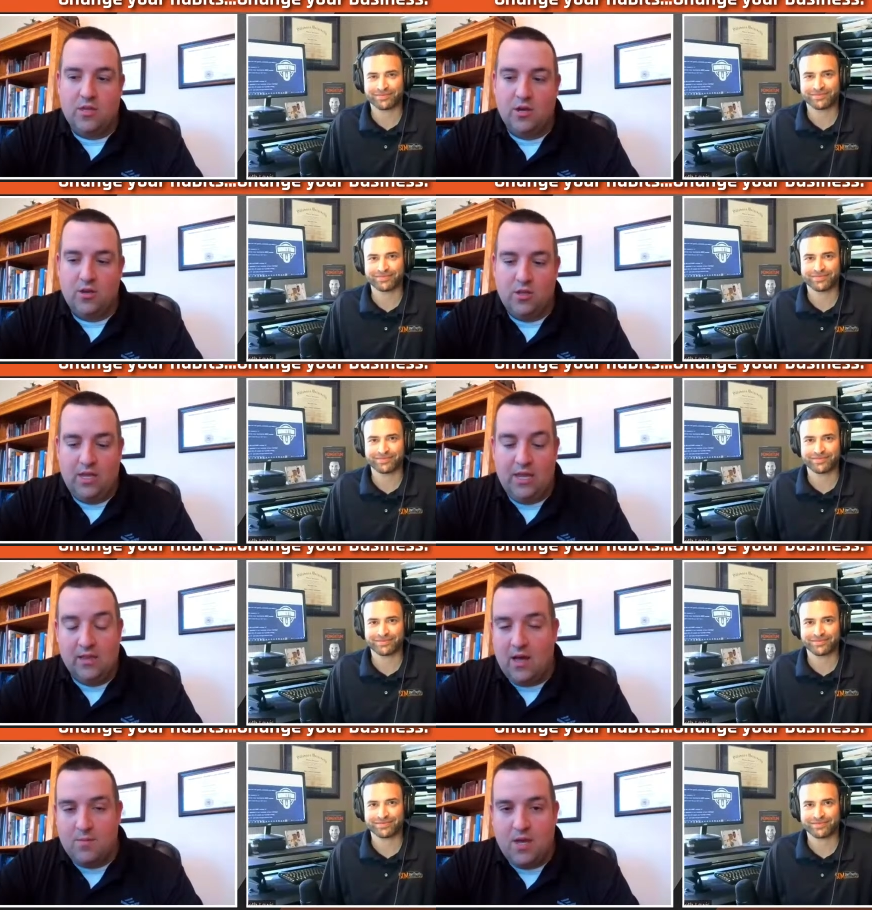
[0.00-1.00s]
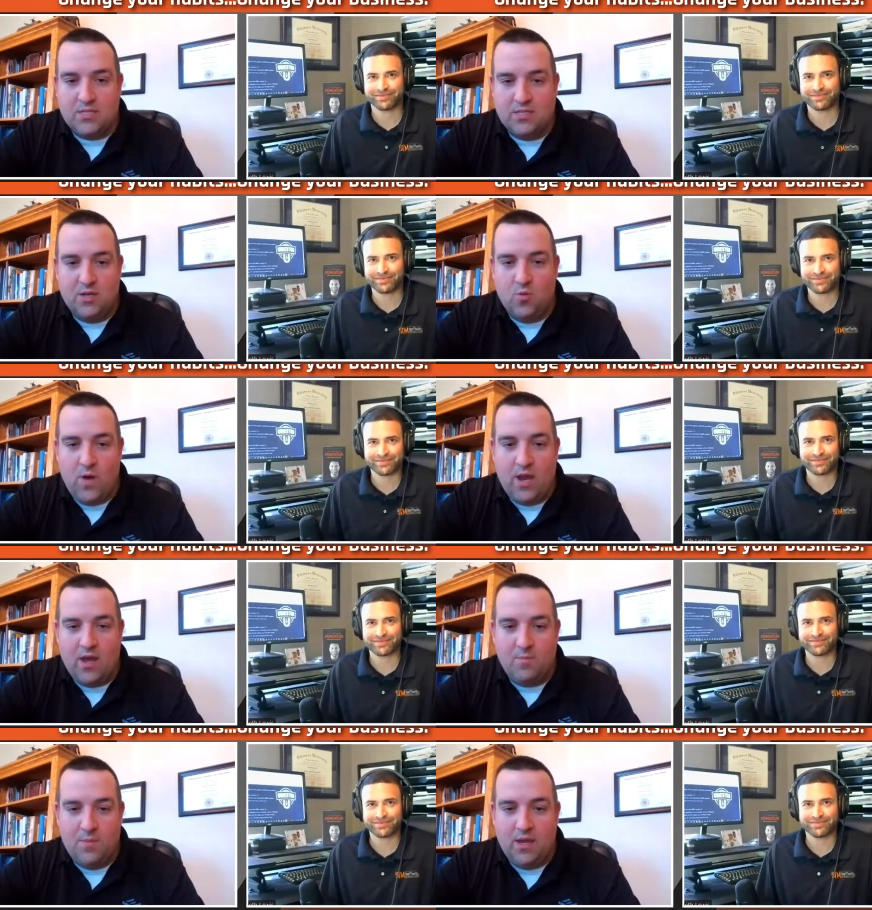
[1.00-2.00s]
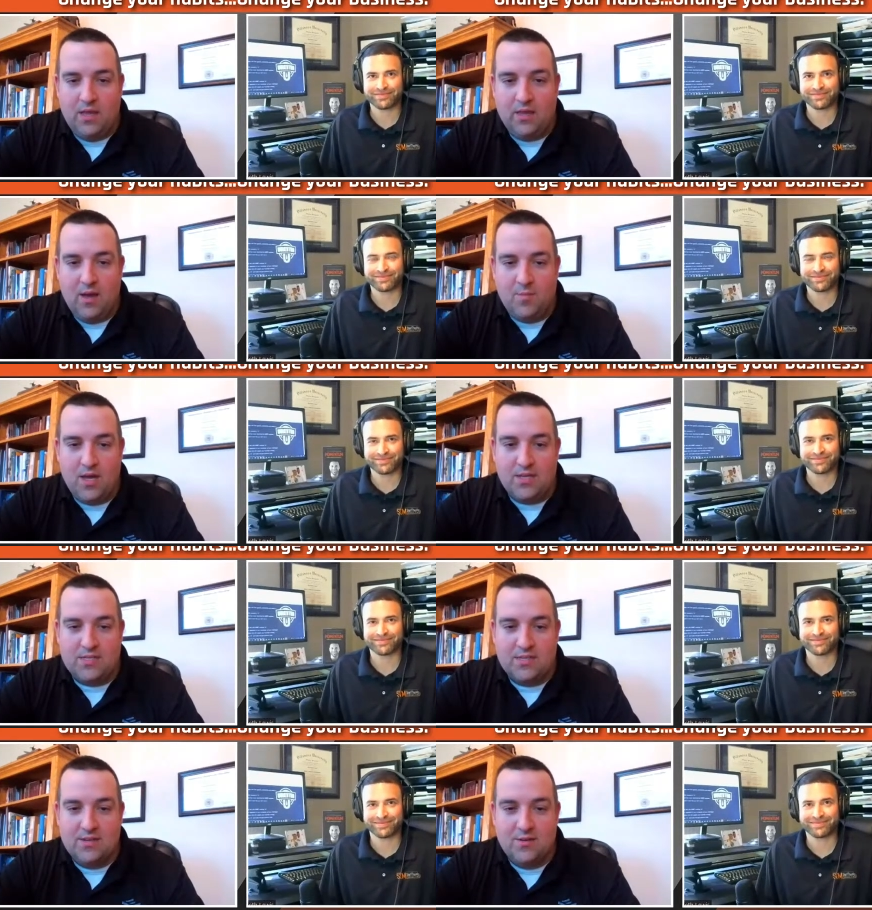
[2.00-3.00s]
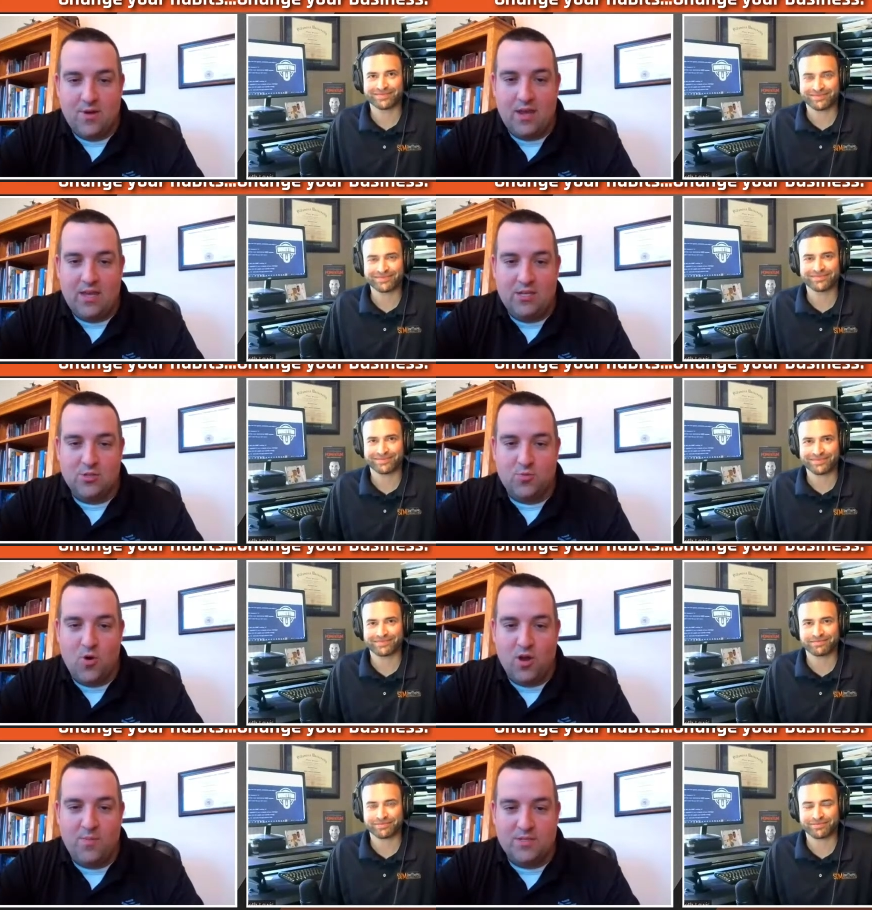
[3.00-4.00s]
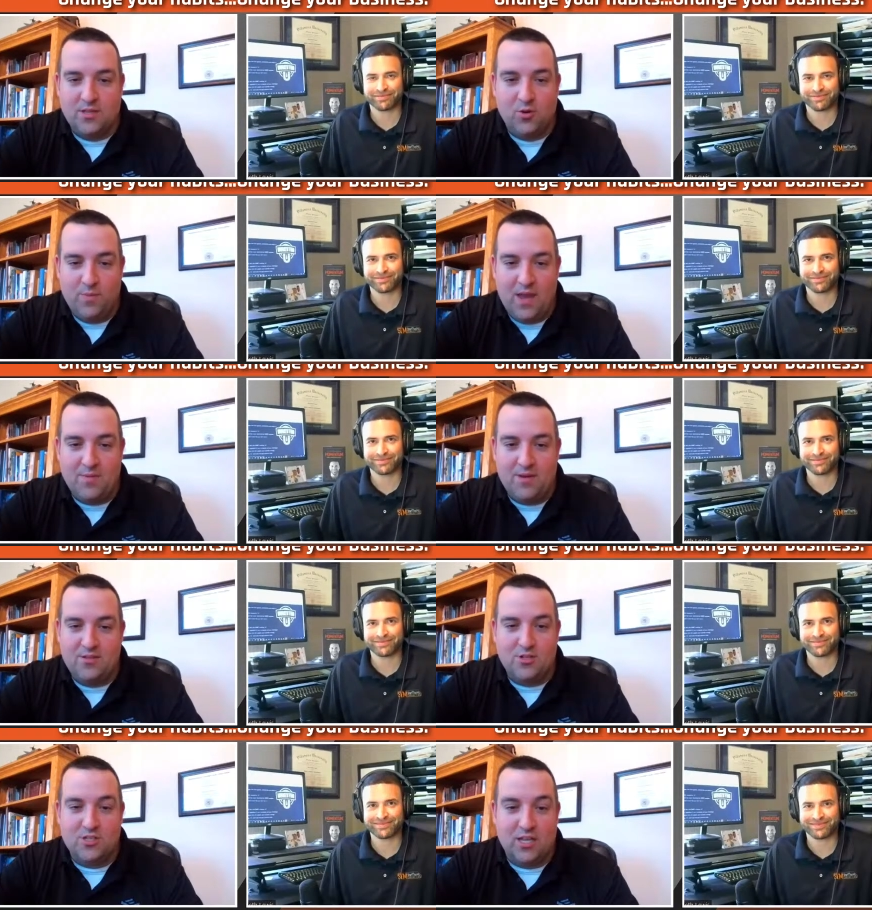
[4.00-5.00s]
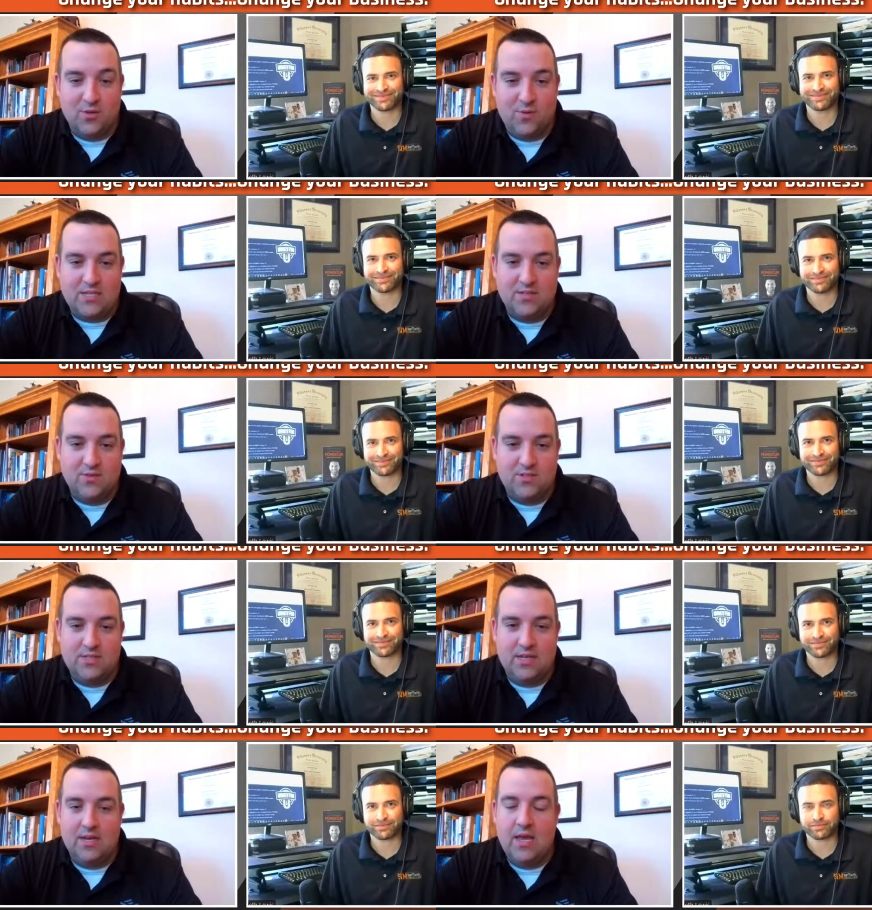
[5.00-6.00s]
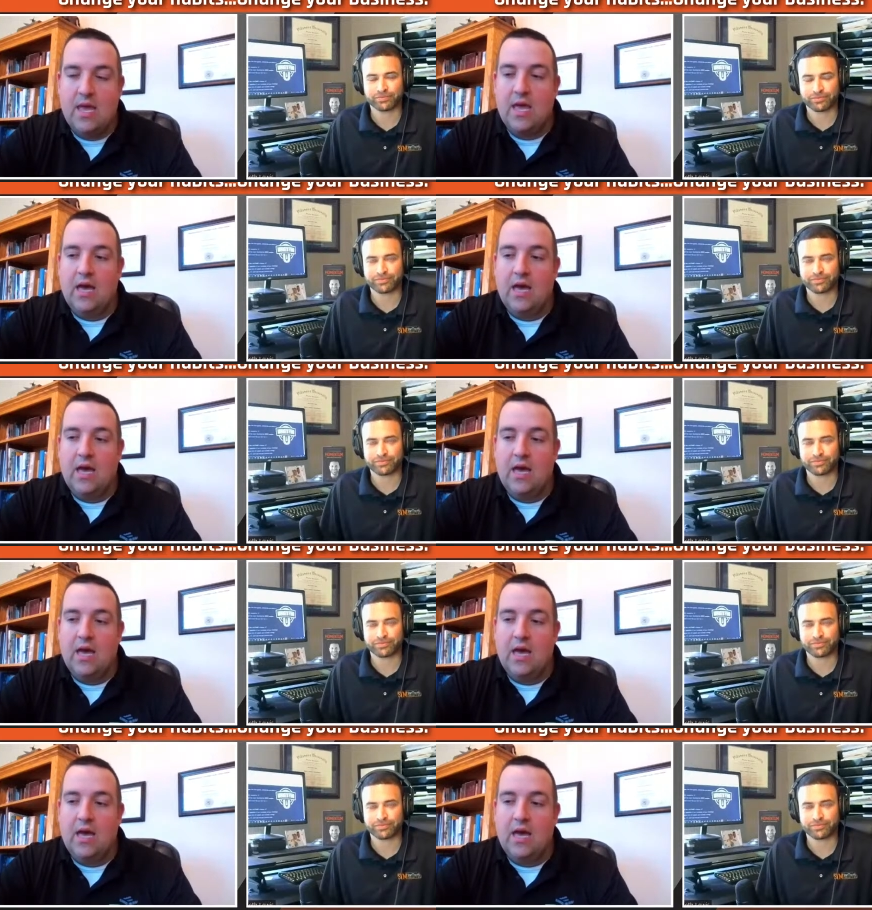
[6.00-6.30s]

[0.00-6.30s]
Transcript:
Speaker 1: there, elon musk didn't wake up being elon musk right he just woke up as a little baby just like the rest of us did